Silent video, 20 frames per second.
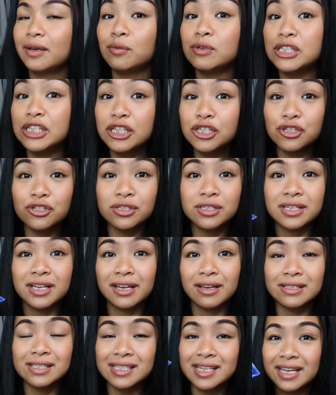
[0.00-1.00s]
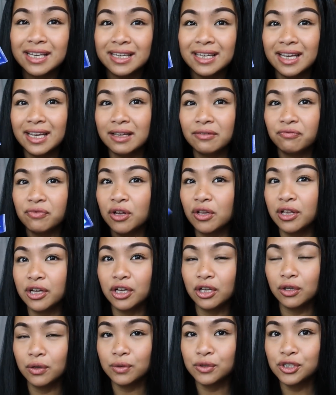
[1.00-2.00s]
It was interesting. It's like, it felt like
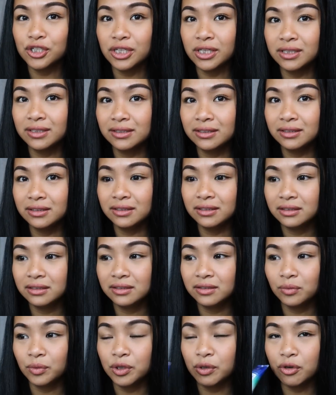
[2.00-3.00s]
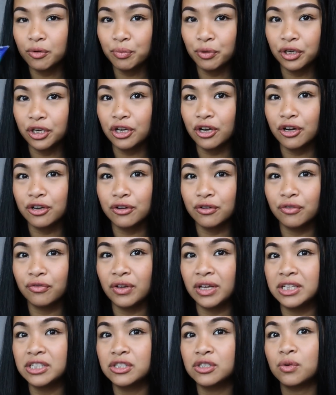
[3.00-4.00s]
a lotion when you're putting on your
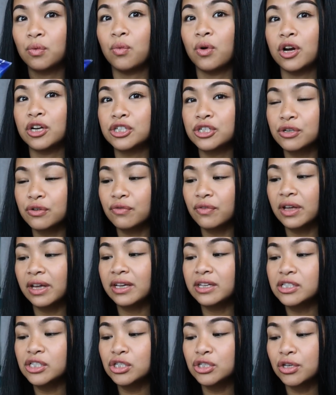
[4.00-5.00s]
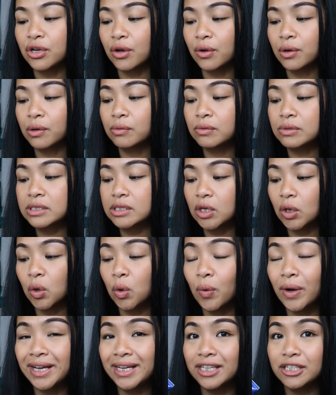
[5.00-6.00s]
face to wash your face. So it was
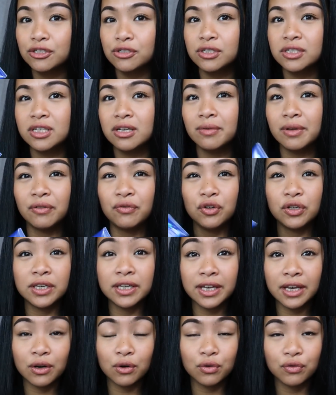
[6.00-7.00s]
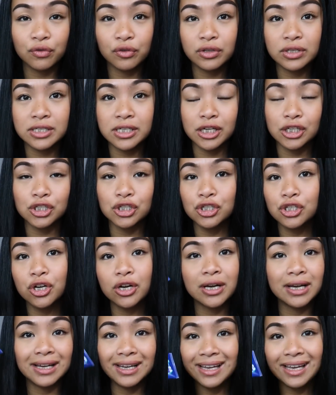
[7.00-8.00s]
quite interesting. If you can get over the
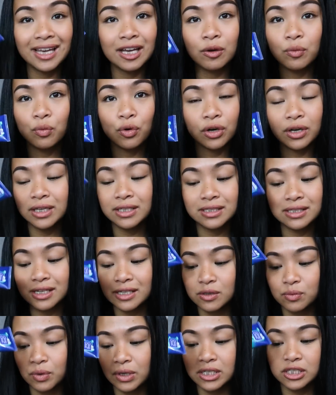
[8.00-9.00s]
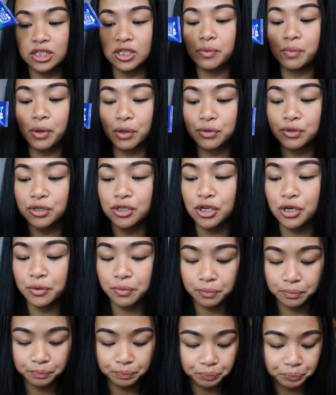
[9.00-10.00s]
texture, it, it does what it's supposed to.